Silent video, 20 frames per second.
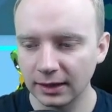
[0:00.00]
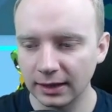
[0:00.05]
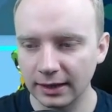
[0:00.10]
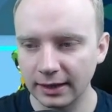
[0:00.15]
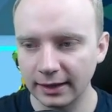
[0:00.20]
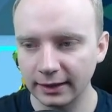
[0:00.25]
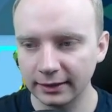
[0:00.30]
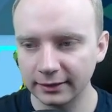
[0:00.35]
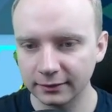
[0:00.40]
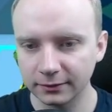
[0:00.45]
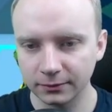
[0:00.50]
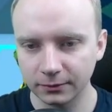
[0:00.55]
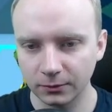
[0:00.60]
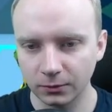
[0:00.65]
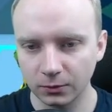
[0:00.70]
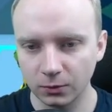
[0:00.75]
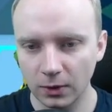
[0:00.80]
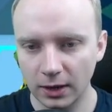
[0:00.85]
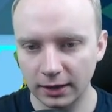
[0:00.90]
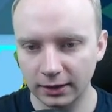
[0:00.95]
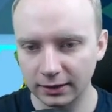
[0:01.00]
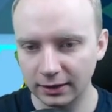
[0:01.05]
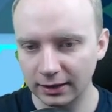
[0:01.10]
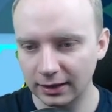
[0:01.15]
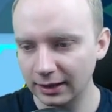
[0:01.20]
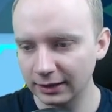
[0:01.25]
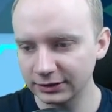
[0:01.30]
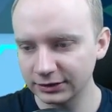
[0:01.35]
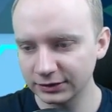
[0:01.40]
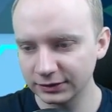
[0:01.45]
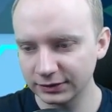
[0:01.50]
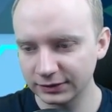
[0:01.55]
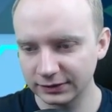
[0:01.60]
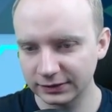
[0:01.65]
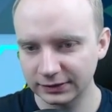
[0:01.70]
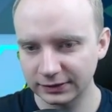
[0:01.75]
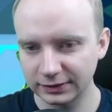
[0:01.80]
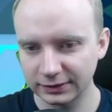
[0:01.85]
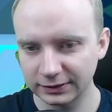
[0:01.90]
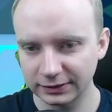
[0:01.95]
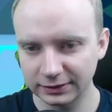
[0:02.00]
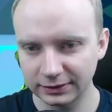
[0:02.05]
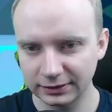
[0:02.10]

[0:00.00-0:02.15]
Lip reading: And, well, I just